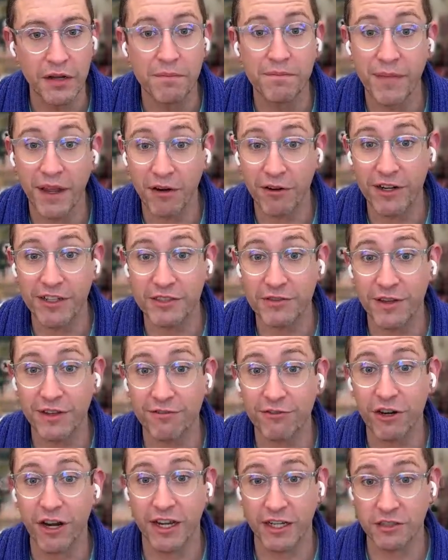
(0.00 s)
Mary is going
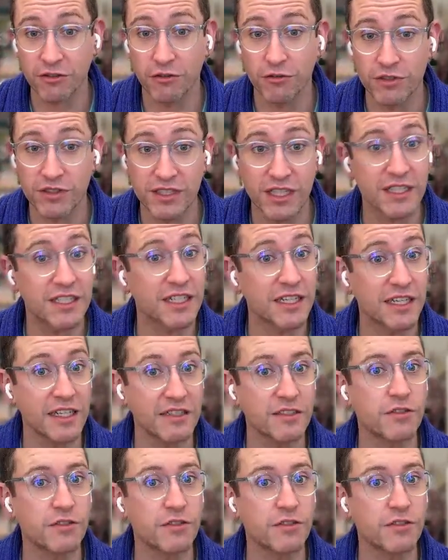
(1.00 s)
for a Tolsta tee.